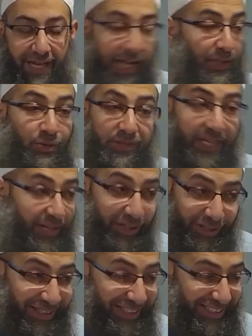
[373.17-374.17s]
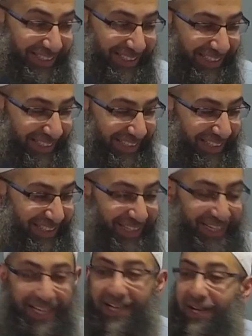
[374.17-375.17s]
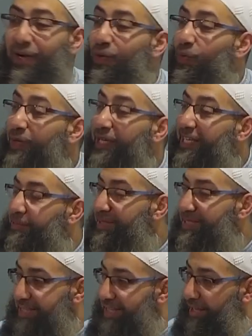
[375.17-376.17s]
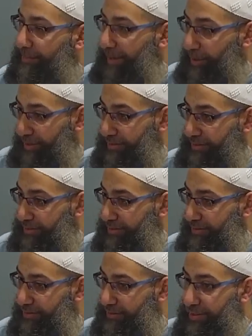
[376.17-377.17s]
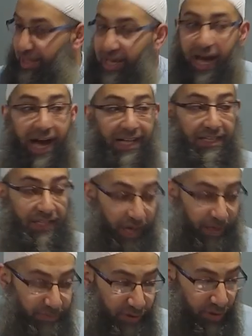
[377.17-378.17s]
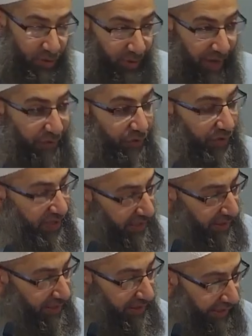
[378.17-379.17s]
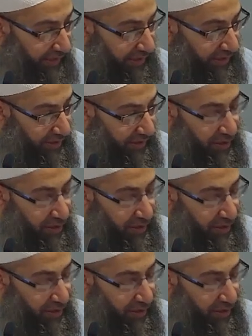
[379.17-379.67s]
and I don't care. We can be slick about it. I'll come to you every single day,